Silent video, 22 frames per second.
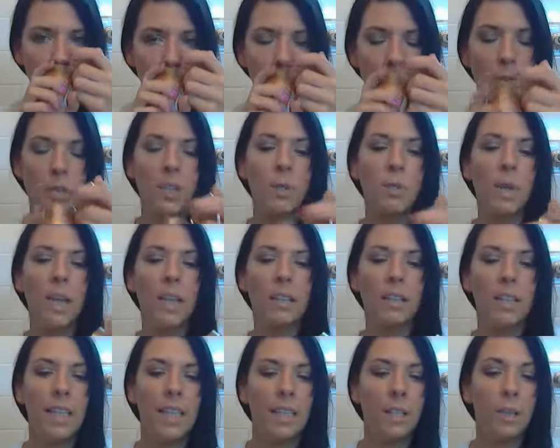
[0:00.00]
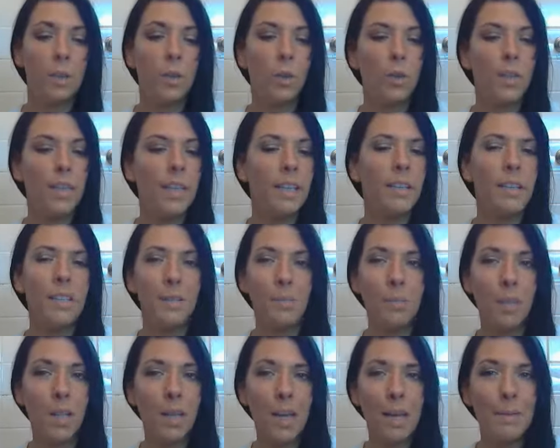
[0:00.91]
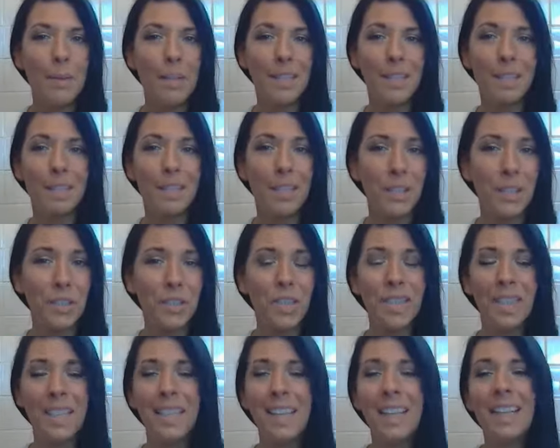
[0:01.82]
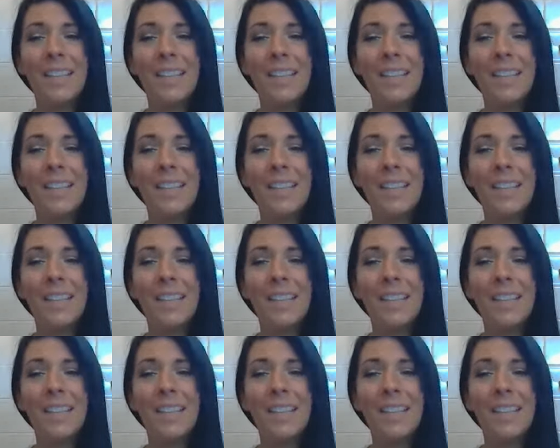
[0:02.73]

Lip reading: which is what I like. The L'Oreal Sublime has glitter in it,